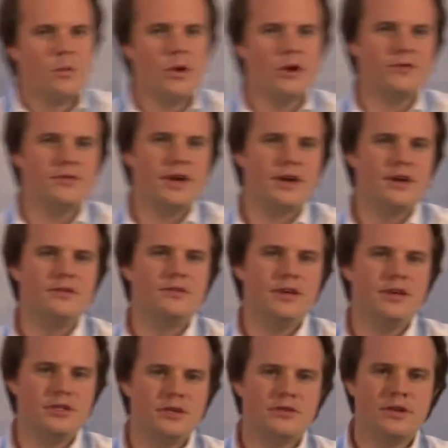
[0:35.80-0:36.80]
works like a
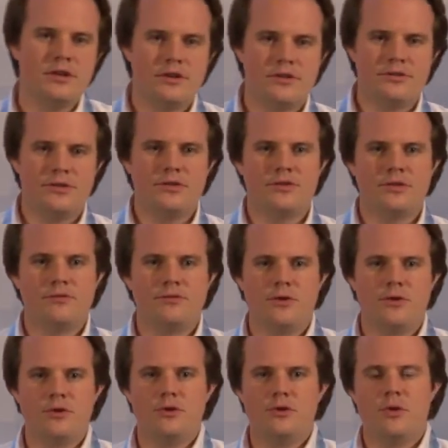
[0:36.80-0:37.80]
digital assistant
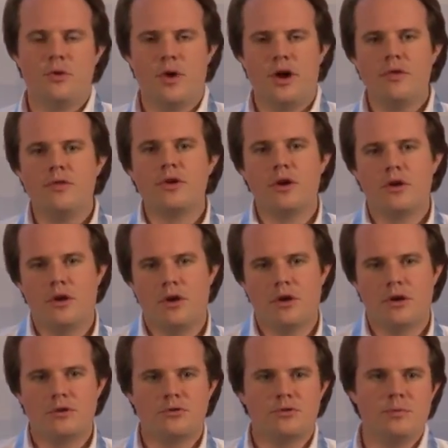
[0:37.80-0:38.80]
for you around the
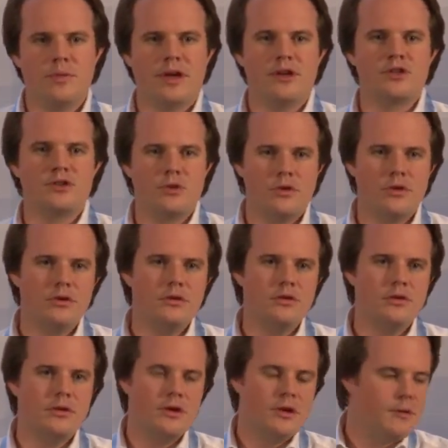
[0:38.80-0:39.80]
clock to make
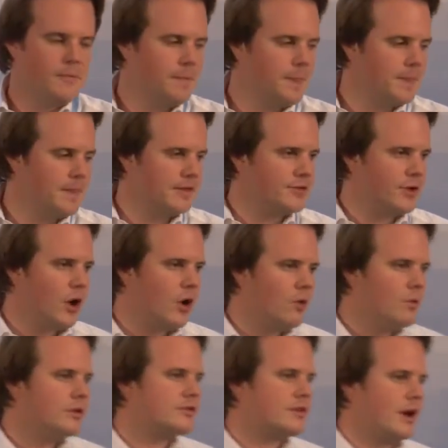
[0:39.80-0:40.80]
sure that's
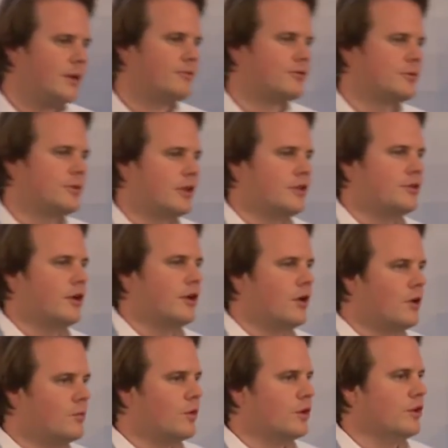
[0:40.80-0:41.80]
always comfortable at
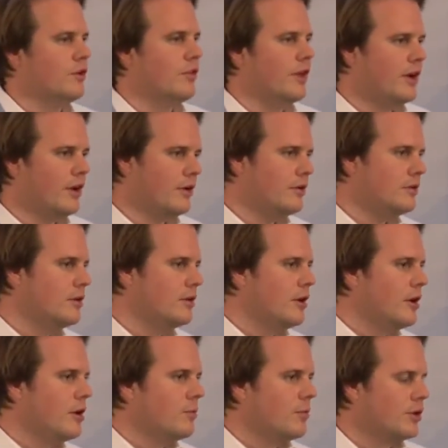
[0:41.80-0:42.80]
home when you're
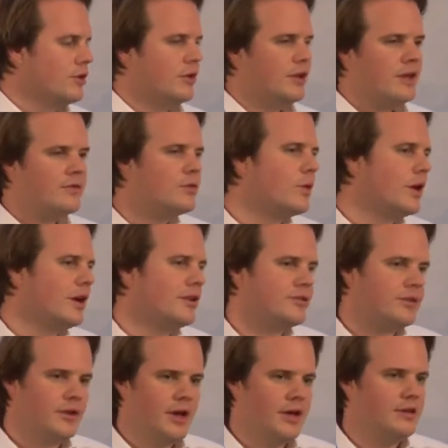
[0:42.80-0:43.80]
there, but you never
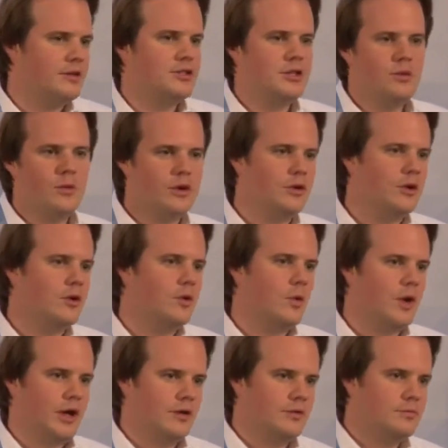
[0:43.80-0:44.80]
waste on energy when you're
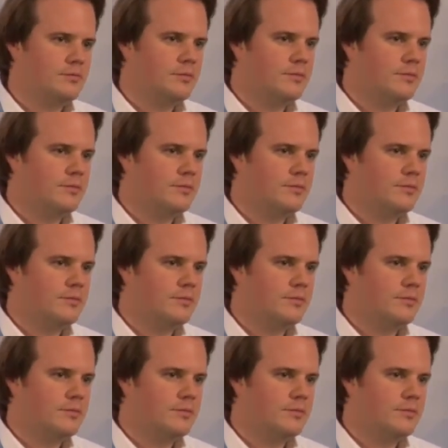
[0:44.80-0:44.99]
away.